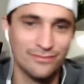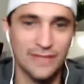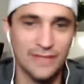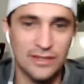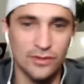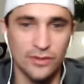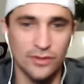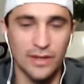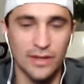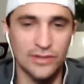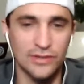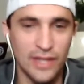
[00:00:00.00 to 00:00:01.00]
that's also
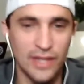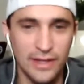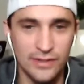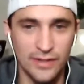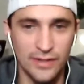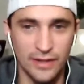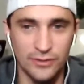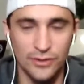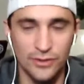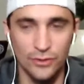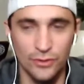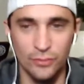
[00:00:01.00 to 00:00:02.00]
kind of changed now
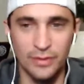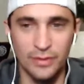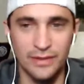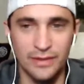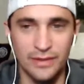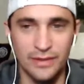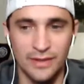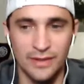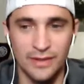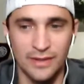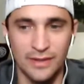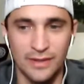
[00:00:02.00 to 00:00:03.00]
too, because,
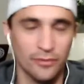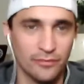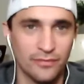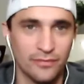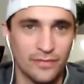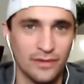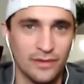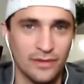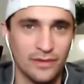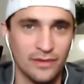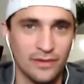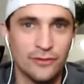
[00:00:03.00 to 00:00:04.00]
you know,
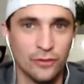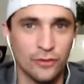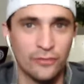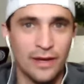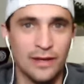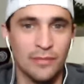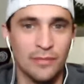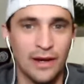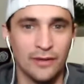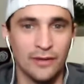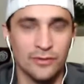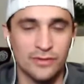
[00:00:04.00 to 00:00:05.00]
yeah, I drove 90
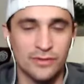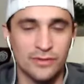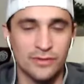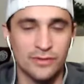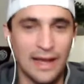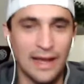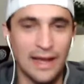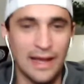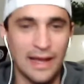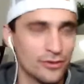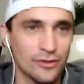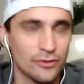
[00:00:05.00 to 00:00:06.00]
miles last
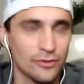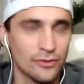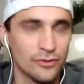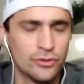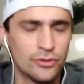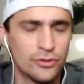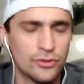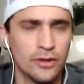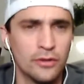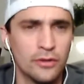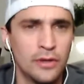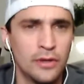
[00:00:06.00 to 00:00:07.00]
year or 2 years
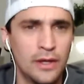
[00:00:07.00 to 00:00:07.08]
ago.